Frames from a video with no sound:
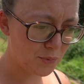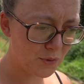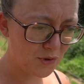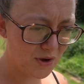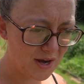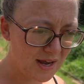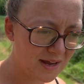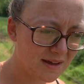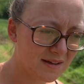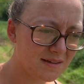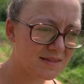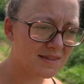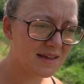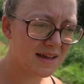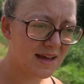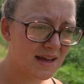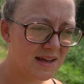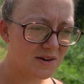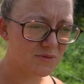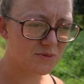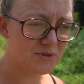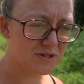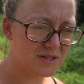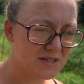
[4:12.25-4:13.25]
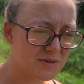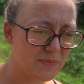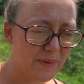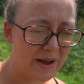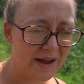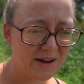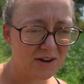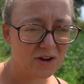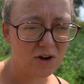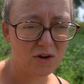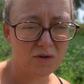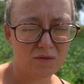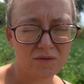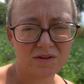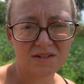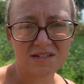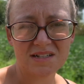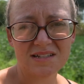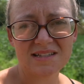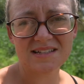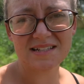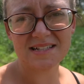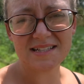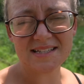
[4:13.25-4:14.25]
bring the animals back over
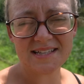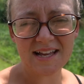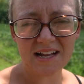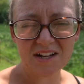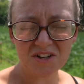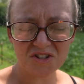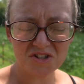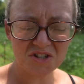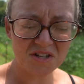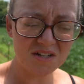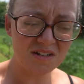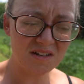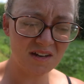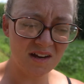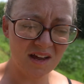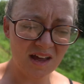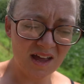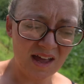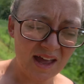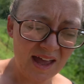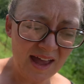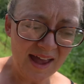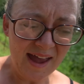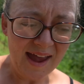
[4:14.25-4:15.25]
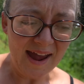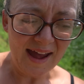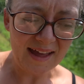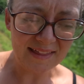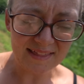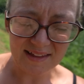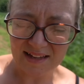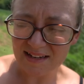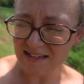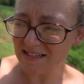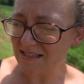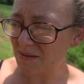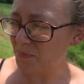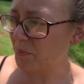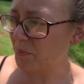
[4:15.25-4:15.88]
to this section. And that is